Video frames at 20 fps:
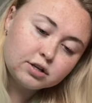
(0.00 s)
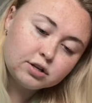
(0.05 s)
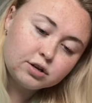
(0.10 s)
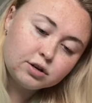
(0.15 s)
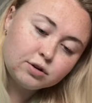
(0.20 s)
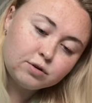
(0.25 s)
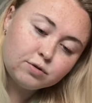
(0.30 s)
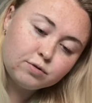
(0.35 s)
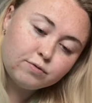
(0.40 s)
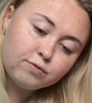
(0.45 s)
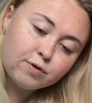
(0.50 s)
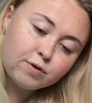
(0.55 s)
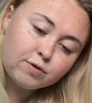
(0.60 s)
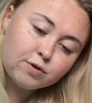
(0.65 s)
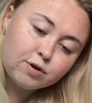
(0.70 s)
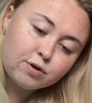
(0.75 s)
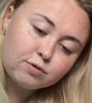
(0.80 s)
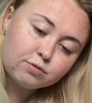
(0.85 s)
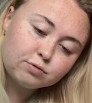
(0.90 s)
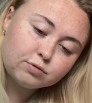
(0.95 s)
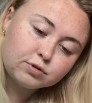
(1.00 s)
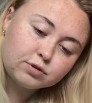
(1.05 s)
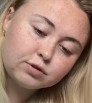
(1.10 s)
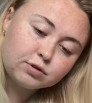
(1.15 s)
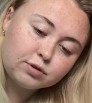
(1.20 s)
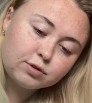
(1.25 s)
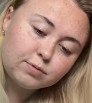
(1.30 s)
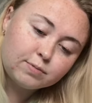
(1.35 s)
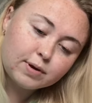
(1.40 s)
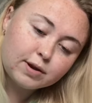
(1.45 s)
two photos. So
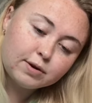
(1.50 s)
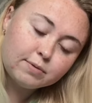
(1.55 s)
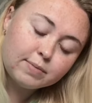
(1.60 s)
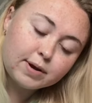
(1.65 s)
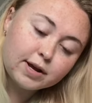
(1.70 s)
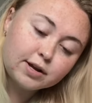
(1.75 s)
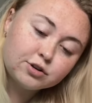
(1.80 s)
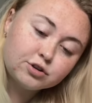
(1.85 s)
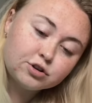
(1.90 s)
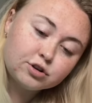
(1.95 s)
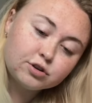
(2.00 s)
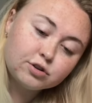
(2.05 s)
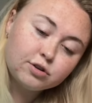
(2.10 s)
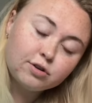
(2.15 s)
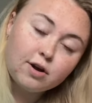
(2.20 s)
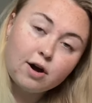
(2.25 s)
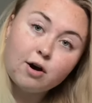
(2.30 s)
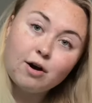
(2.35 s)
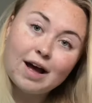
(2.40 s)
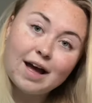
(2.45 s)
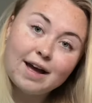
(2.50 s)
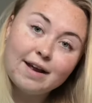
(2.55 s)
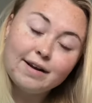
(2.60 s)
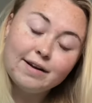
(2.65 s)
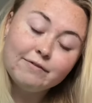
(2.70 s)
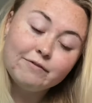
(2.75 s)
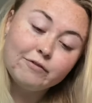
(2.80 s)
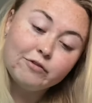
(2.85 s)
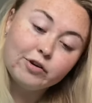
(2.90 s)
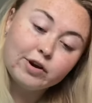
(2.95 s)
you better make sure
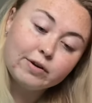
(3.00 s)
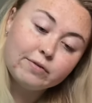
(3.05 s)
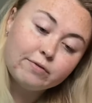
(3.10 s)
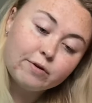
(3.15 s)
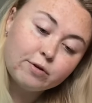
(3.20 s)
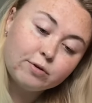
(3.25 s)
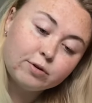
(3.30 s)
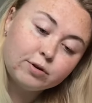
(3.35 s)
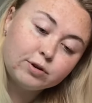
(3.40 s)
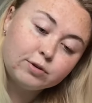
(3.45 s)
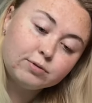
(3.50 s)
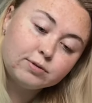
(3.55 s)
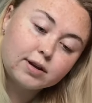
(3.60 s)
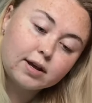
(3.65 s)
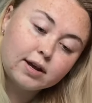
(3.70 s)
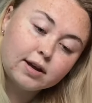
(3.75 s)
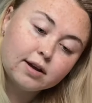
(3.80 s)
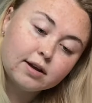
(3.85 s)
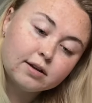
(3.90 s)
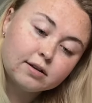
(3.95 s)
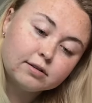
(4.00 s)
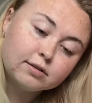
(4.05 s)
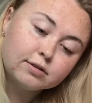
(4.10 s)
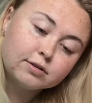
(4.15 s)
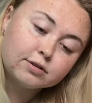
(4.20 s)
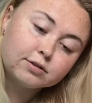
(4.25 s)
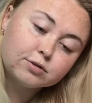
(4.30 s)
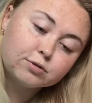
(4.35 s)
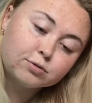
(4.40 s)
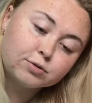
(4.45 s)
every photo you take
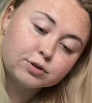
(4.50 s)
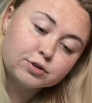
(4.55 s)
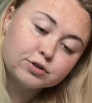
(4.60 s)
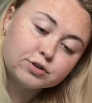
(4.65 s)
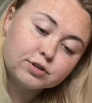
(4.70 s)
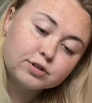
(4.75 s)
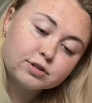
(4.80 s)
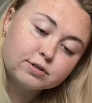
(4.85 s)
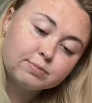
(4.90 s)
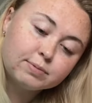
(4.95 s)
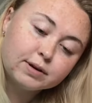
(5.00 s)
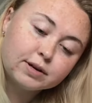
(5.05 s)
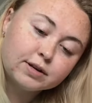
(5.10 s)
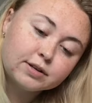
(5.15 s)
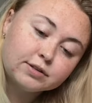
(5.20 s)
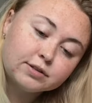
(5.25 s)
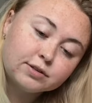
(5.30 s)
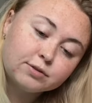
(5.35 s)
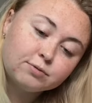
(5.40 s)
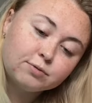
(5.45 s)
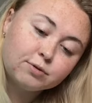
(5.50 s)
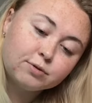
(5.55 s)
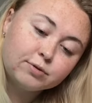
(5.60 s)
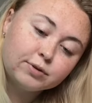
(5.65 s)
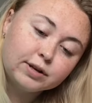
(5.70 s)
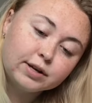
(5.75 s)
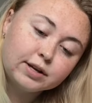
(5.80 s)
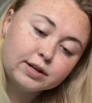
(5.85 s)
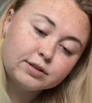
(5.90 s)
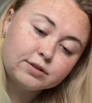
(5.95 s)
look gorgeous because you
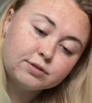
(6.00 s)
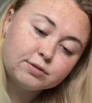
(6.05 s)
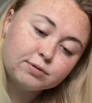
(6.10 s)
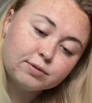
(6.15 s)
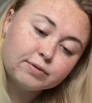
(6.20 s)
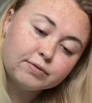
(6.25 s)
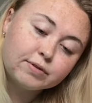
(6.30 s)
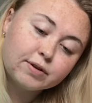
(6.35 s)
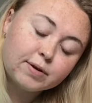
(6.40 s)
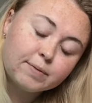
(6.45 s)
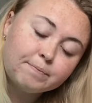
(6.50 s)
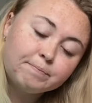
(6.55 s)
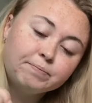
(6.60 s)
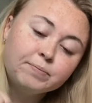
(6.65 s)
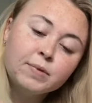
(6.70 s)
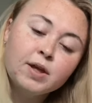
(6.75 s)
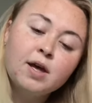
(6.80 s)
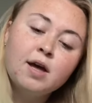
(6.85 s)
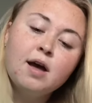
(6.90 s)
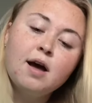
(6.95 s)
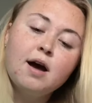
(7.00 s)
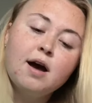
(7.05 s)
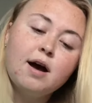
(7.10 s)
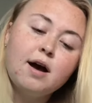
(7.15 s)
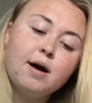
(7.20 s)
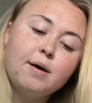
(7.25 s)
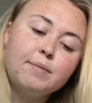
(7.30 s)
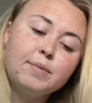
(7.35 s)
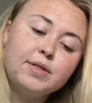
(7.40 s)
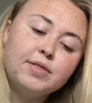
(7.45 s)
only get two of them.
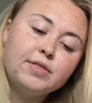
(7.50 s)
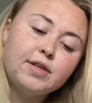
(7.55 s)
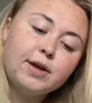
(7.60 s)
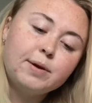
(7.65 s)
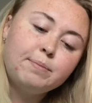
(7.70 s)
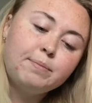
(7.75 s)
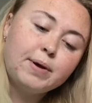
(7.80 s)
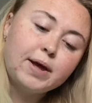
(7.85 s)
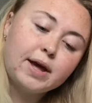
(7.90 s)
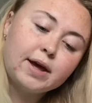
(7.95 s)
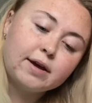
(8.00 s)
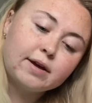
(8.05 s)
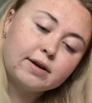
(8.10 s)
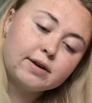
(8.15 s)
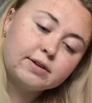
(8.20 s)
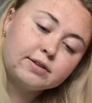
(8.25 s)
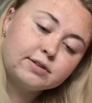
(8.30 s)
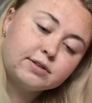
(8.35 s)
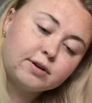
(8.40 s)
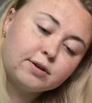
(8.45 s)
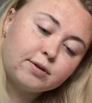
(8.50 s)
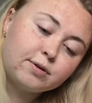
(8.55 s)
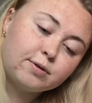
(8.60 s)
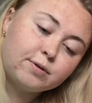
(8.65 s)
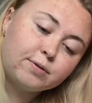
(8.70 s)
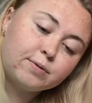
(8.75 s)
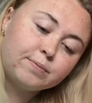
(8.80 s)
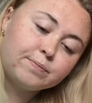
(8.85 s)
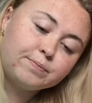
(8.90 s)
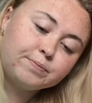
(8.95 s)
Um, and they pick.
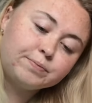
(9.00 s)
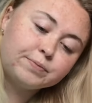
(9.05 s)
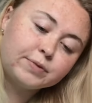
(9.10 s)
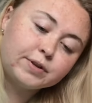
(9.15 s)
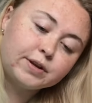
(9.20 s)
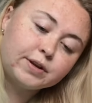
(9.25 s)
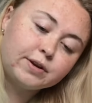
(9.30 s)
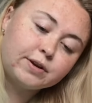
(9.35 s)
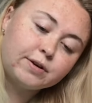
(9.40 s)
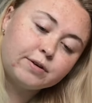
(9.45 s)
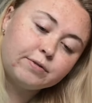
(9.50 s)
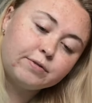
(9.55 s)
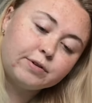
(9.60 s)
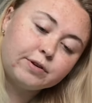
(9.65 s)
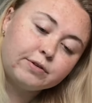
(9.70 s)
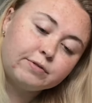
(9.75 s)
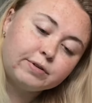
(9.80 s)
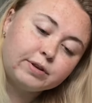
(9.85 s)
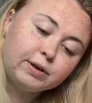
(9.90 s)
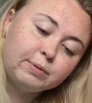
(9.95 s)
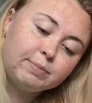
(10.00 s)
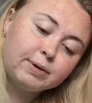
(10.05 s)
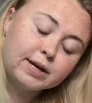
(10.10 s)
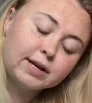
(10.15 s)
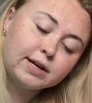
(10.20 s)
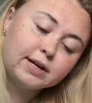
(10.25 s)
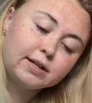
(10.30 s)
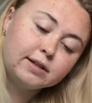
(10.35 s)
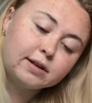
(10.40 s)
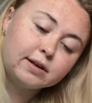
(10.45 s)
So, you know, if you're really
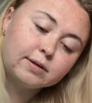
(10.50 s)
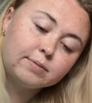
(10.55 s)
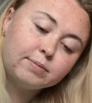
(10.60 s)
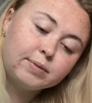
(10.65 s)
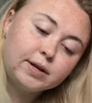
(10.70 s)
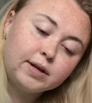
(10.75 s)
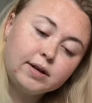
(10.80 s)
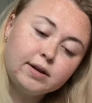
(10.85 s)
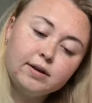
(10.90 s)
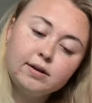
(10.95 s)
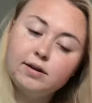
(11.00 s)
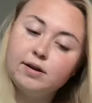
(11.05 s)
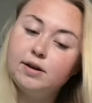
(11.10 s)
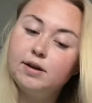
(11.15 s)
picky like me,